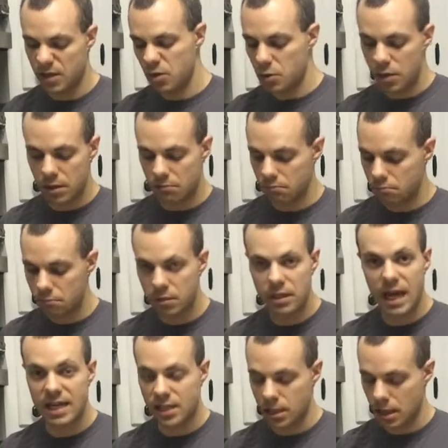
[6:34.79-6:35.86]
You can
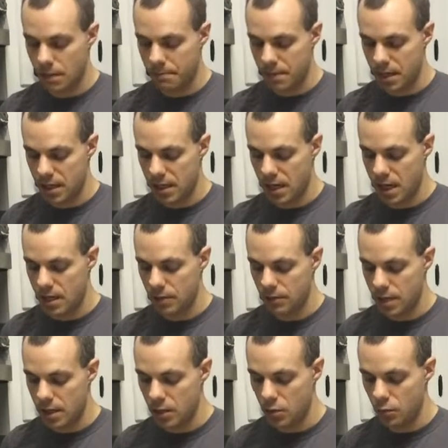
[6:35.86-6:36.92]
dice it up any kind of
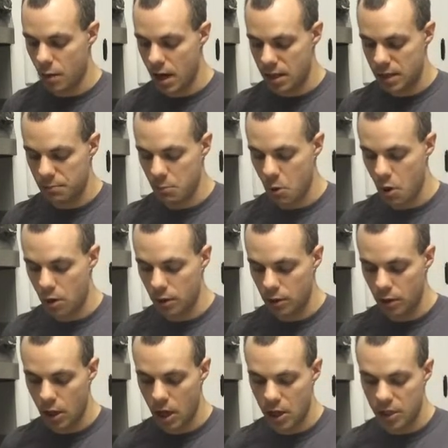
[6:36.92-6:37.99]
way you want, small or
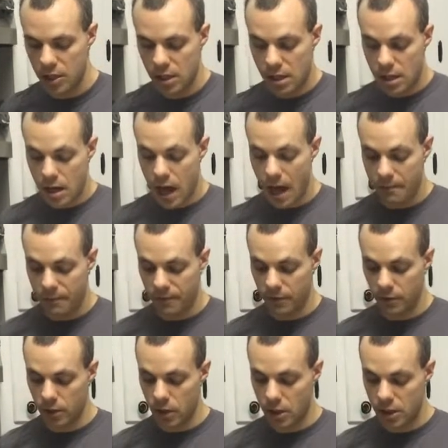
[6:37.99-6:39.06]
large. I
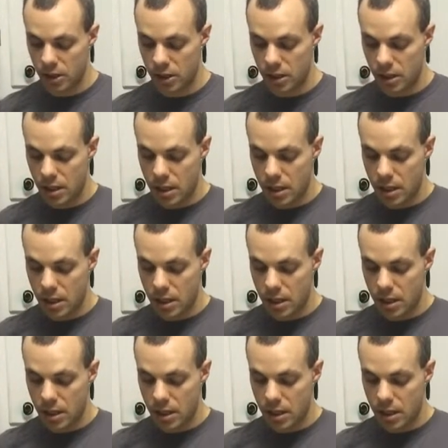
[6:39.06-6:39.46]
prefer large.